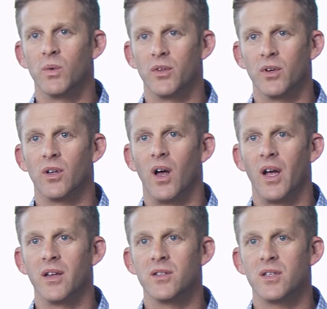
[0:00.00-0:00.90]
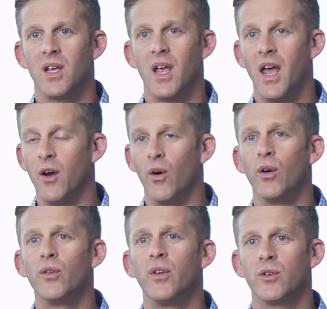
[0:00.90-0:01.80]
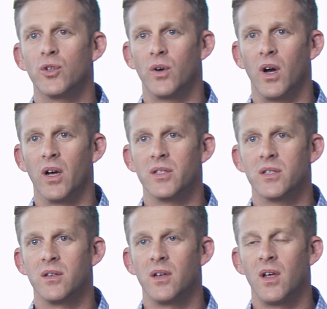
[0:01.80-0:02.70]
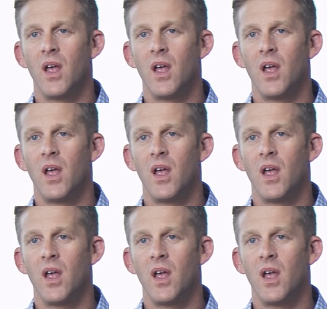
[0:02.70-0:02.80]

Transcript: with their clients and earn their trust,